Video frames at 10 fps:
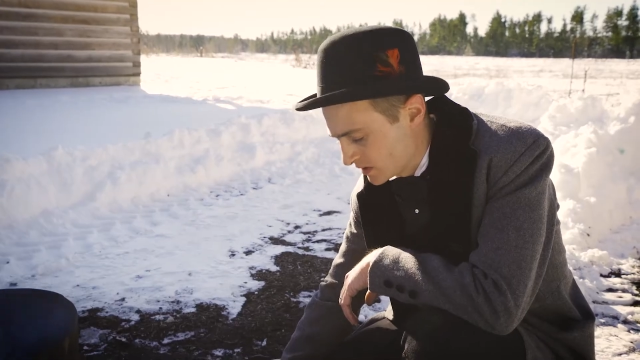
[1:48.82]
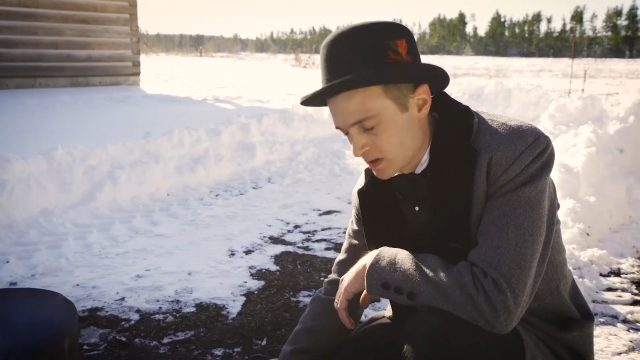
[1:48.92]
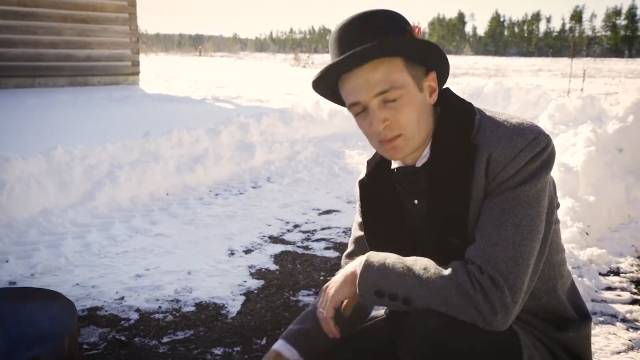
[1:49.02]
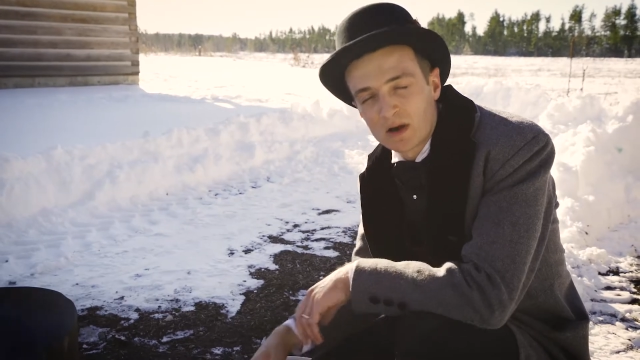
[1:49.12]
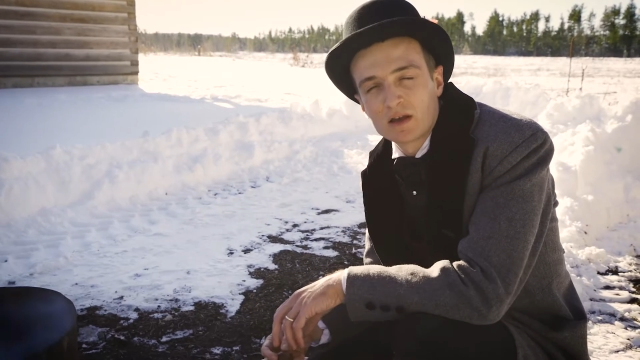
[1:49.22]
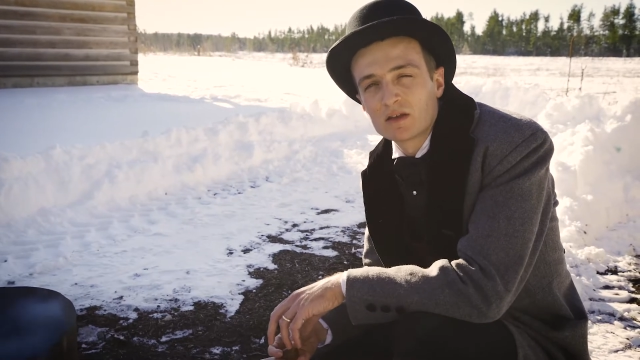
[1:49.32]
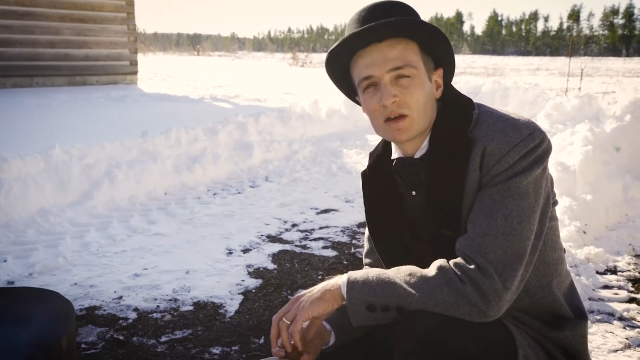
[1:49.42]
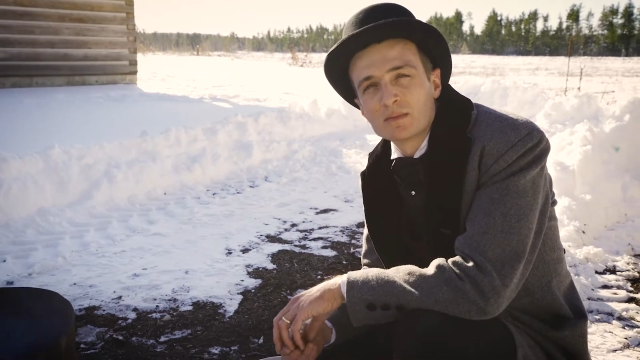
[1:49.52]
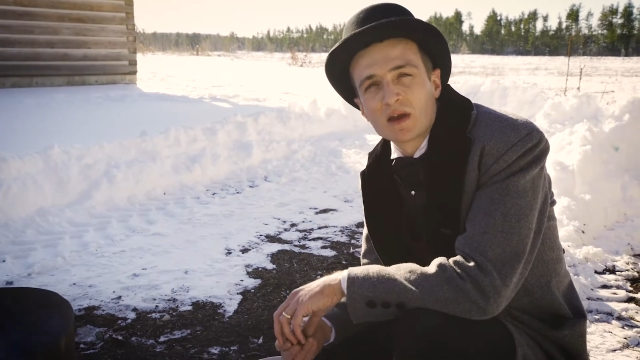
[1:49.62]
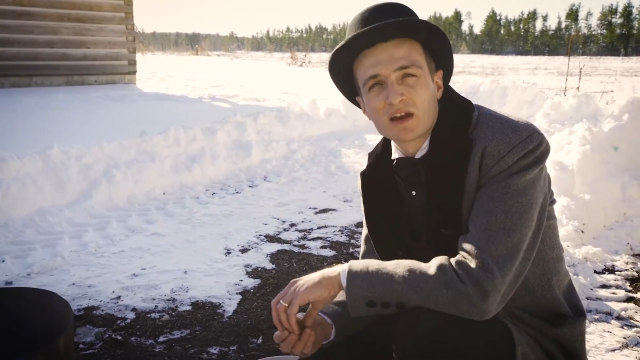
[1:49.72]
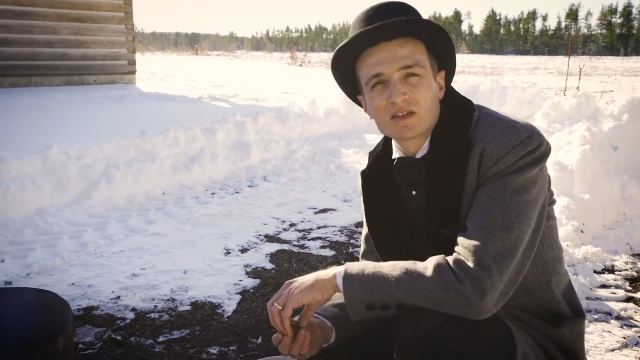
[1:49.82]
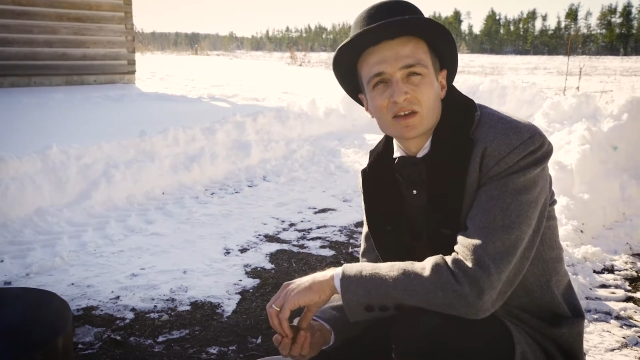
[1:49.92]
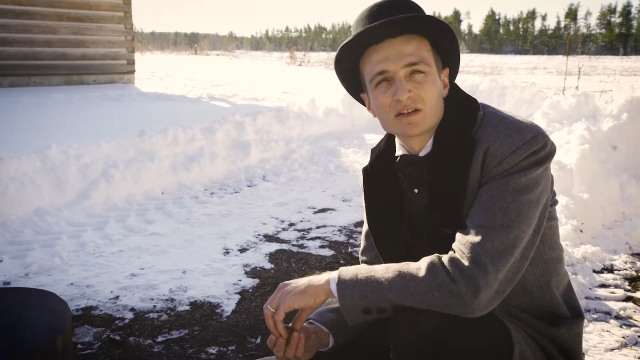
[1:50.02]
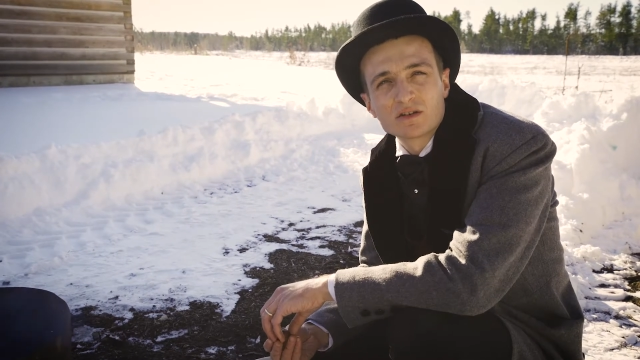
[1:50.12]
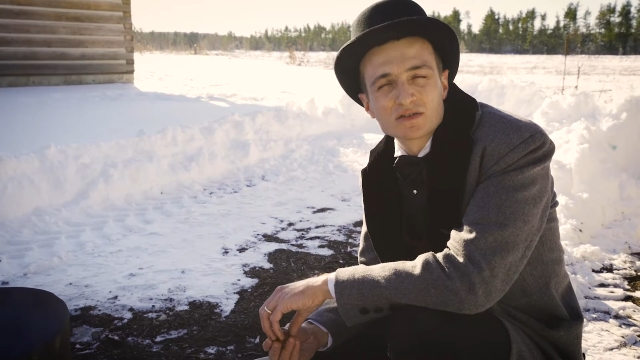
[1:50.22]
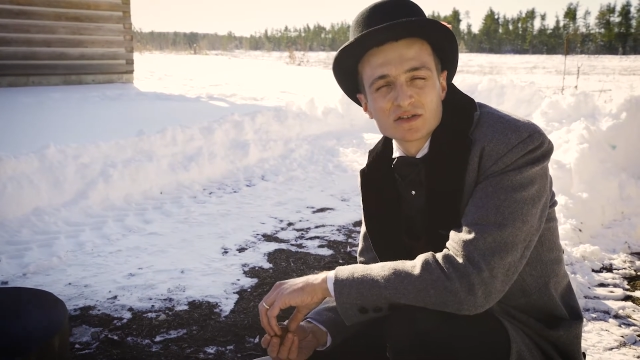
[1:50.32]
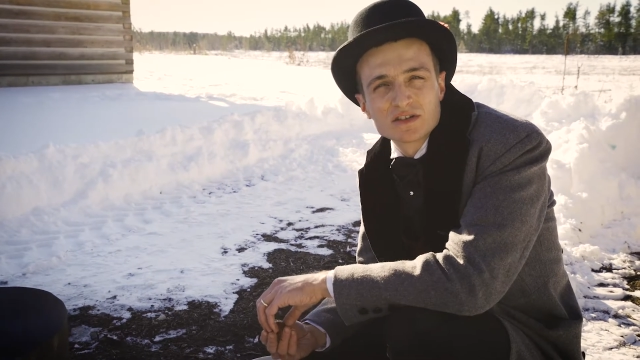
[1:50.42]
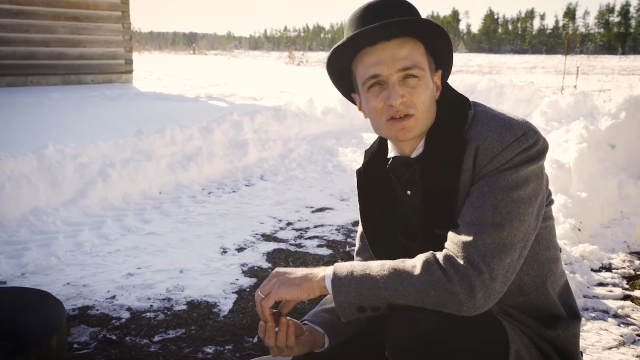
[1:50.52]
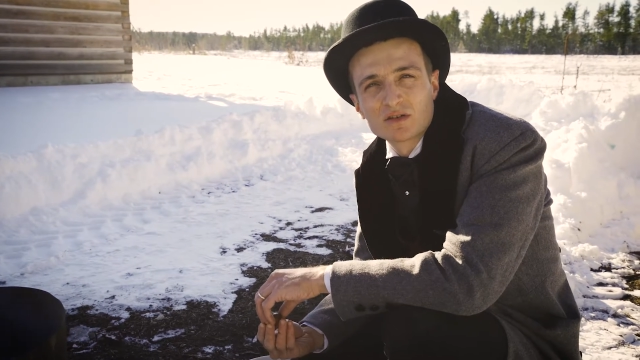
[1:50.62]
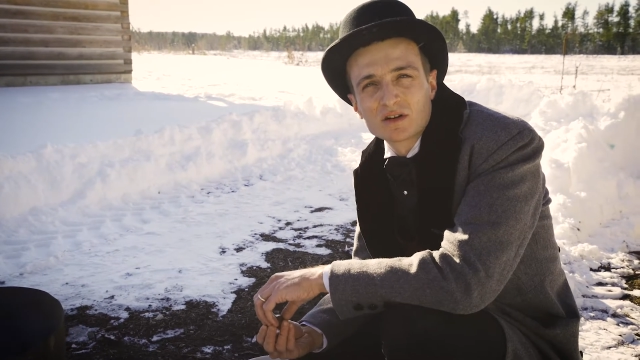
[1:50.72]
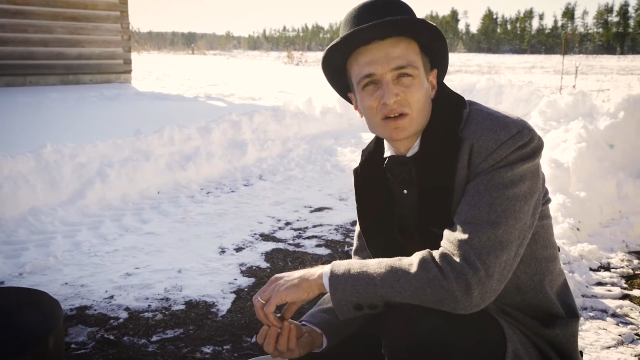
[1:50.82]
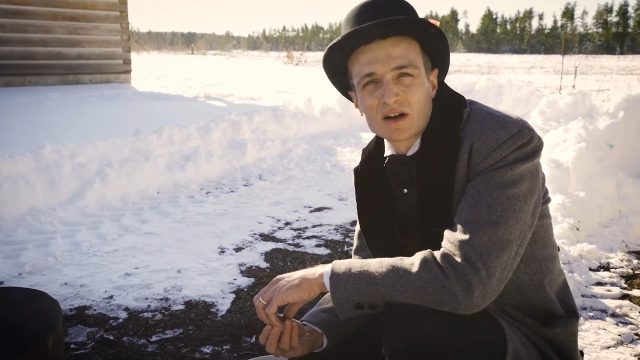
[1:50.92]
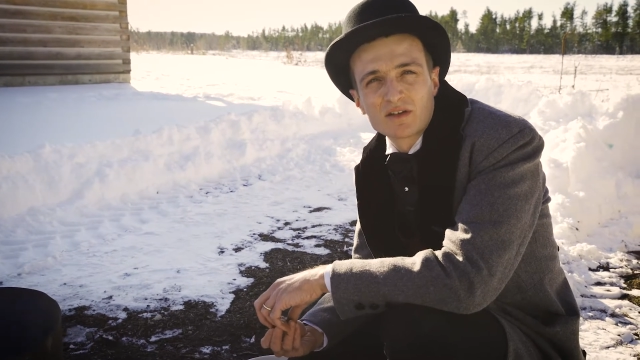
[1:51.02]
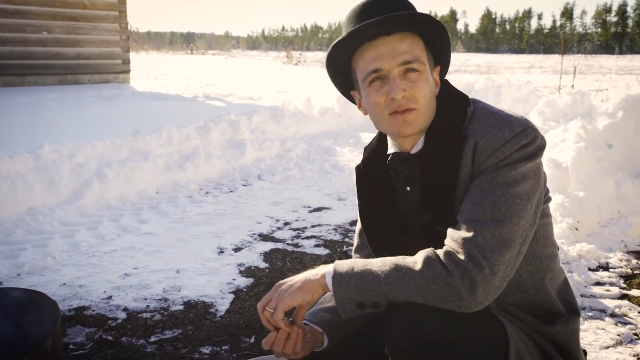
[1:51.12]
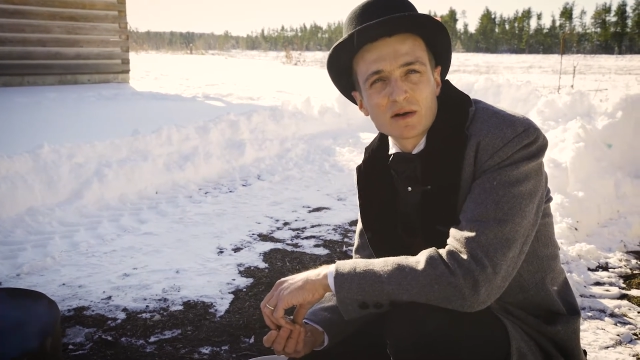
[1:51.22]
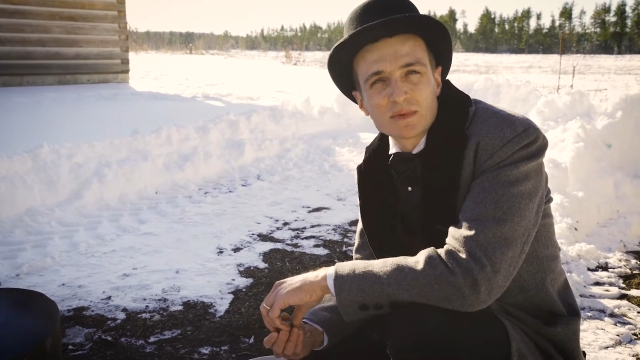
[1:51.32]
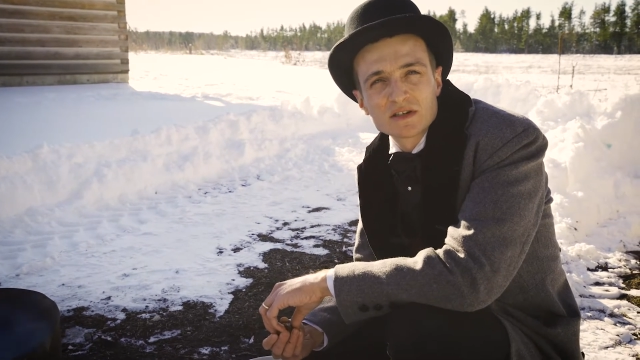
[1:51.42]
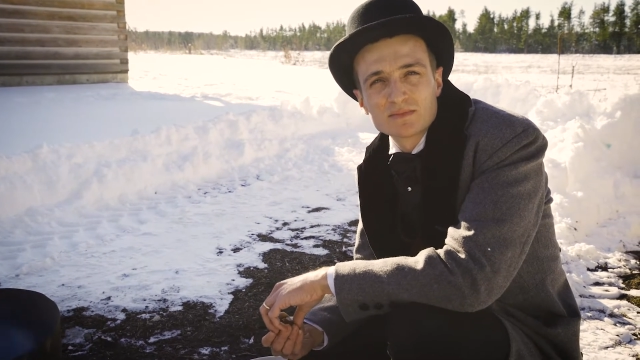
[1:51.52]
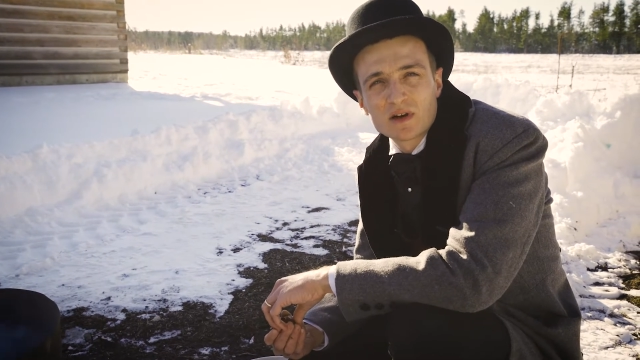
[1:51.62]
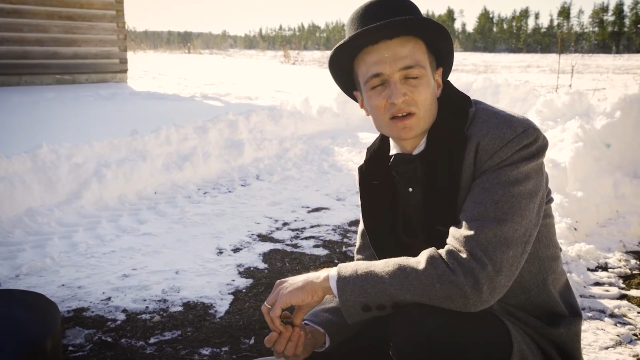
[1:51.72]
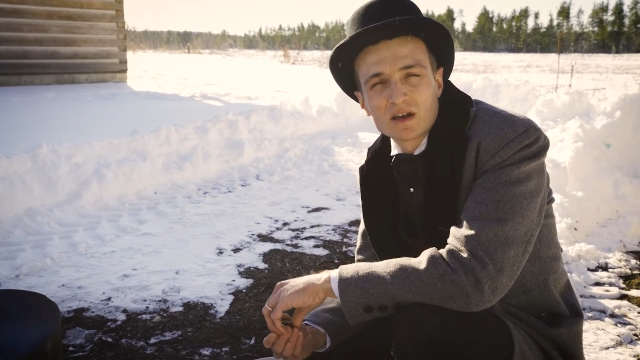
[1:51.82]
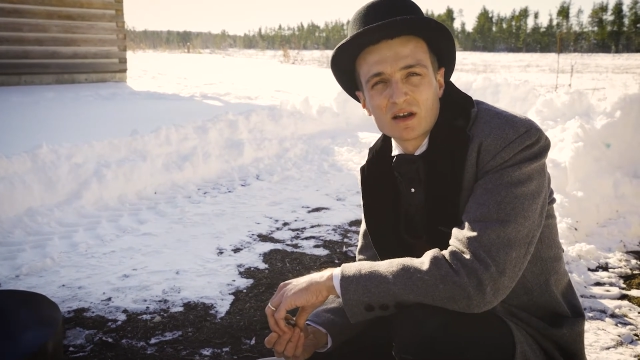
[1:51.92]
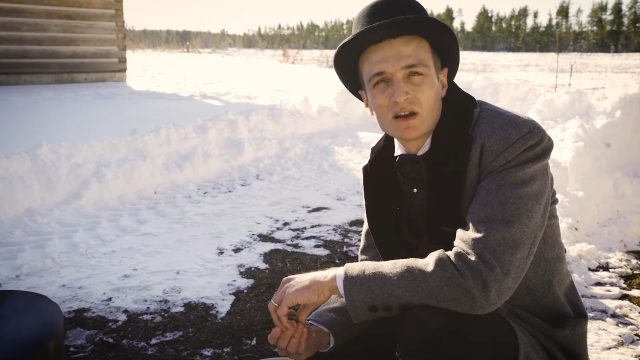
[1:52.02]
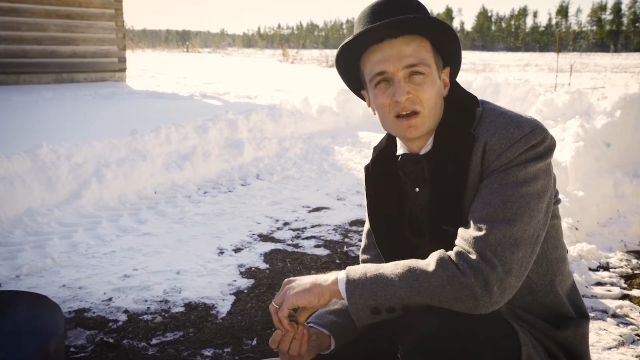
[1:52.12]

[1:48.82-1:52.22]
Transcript: can buy them at the grocery store or at farmer's market.